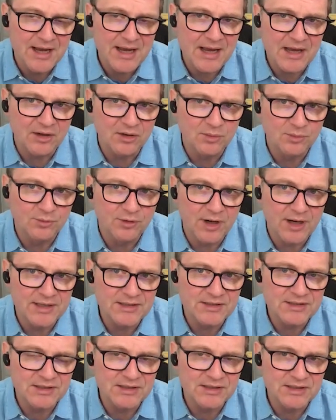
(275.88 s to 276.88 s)

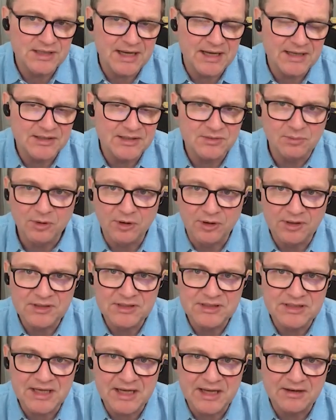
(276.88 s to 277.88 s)
Enterprises, as Mark
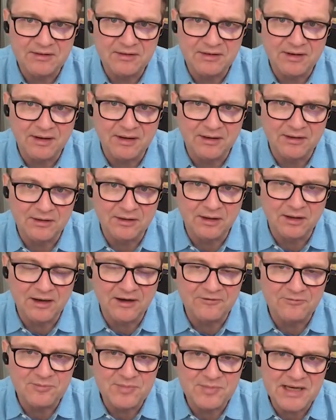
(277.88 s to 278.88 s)
said,
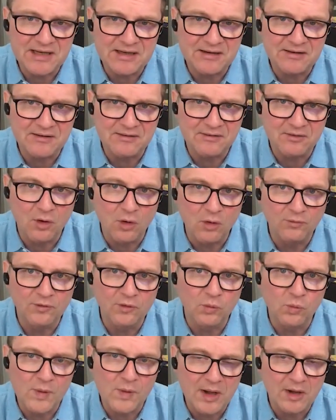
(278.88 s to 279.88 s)
have been
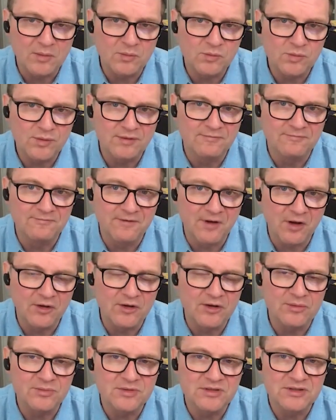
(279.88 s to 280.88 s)
overwhelmed with the
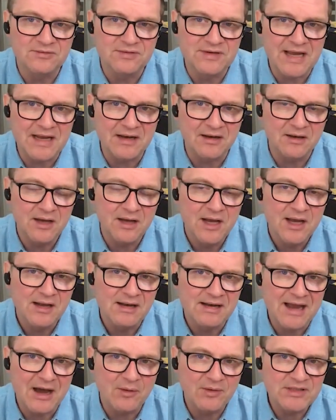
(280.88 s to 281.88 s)
volumes of data.
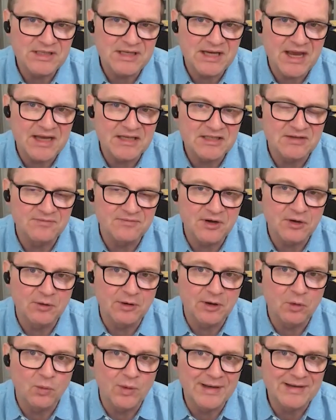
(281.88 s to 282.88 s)
Now it's a case of
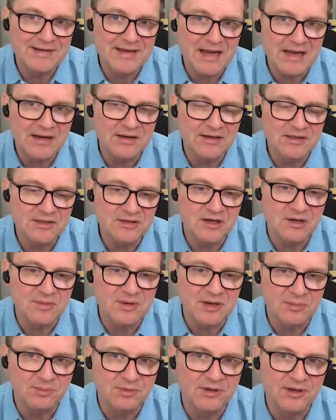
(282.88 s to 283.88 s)
figuring out what data is going to
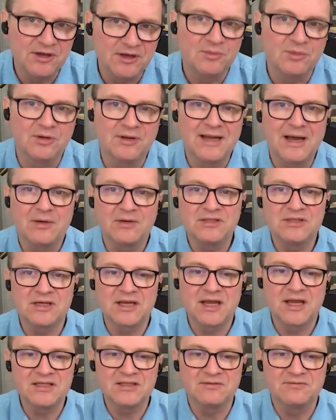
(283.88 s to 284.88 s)
be applicable. Now it's a
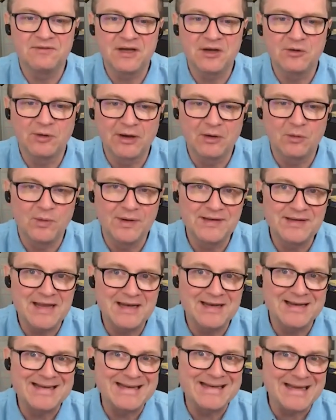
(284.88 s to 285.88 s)
case of figuring out what
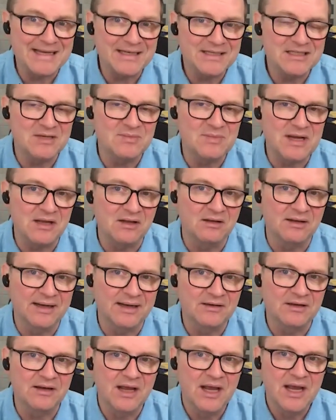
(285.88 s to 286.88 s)
data needs to be
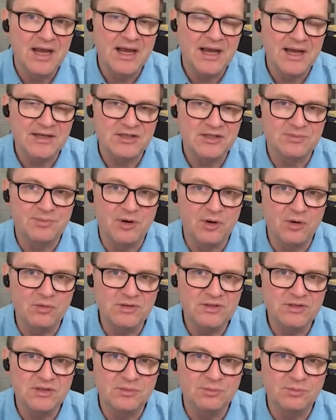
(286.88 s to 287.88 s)
collected as
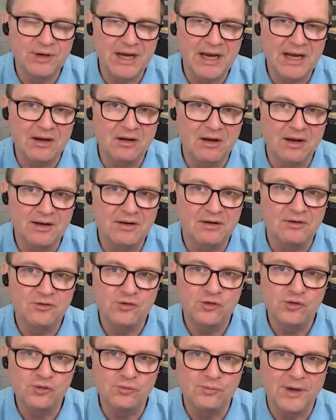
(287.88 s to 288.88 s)
opposed to bringing on
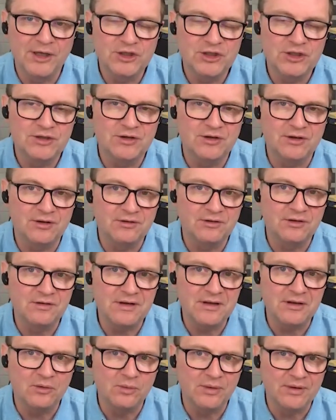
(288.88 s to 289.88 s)
too much to
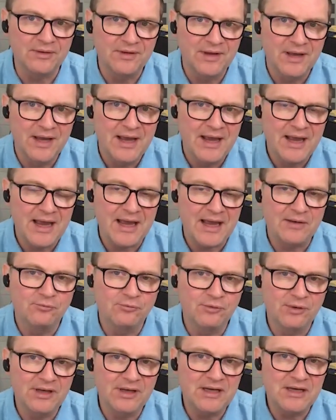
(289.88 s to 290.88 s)
deal with, and
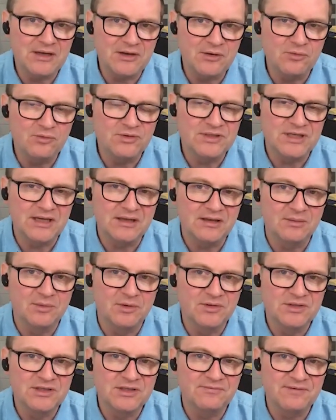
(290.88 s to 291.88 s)
really using the
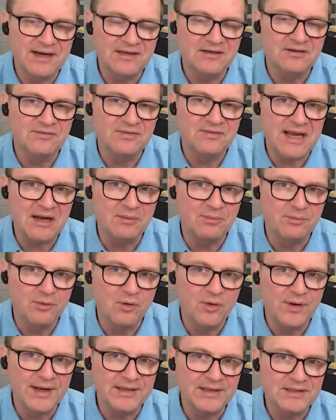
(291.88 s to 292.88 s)
most effective data
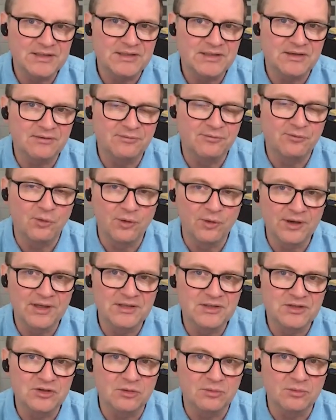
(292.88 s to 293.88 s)
points for
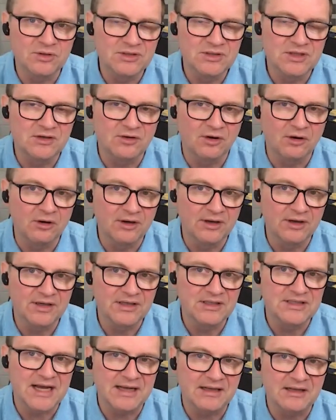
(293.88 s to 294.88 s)
consumers to target
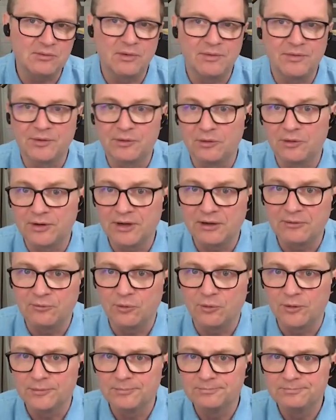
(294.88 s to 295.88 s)
exactly what they're looking
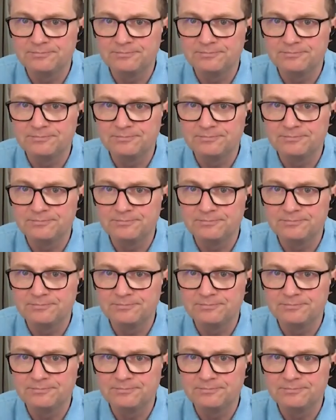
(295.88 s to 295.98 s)
for.